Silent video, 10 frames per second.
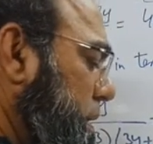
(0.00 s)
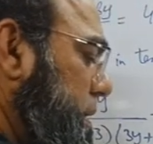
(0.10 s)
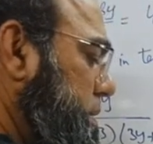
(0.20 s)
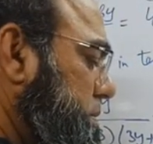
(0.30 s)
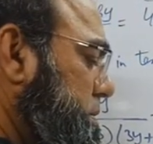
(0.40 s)

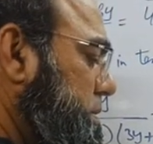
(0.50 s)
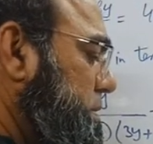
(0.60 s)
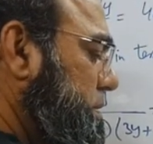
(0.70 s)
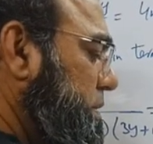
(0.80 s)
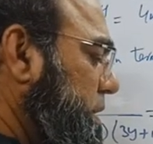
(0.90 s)

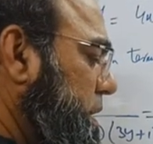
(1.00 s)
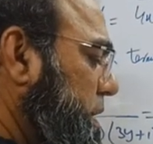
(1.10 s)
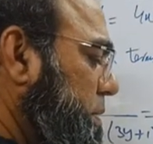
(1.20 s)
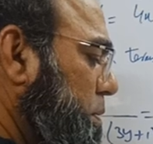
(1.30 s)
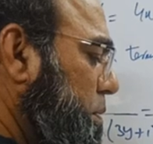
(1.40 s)
is
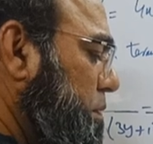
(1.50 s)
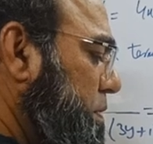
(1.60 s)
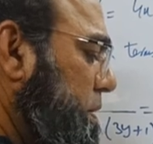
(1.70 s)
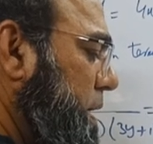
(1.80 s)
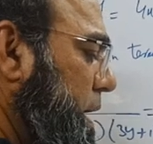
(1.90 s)
3
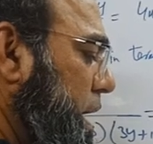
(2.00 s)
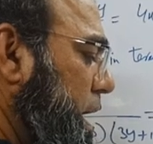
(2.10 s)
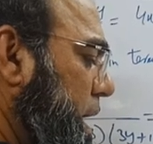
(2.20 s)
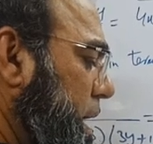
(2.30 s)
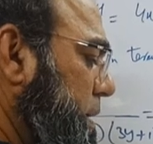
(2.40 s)
over
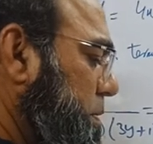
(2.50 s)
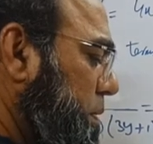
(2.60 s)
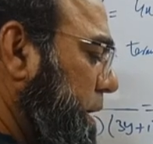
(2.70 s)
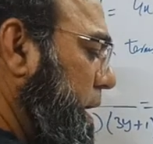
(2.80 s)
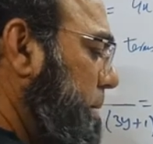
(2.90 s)
8,
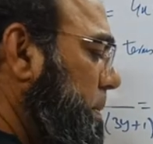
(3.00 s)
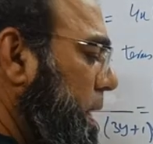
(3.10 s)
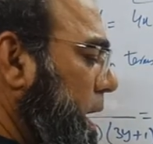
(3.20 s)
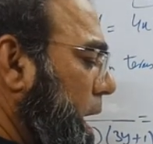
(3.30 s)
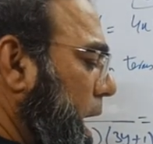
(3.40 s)
okay?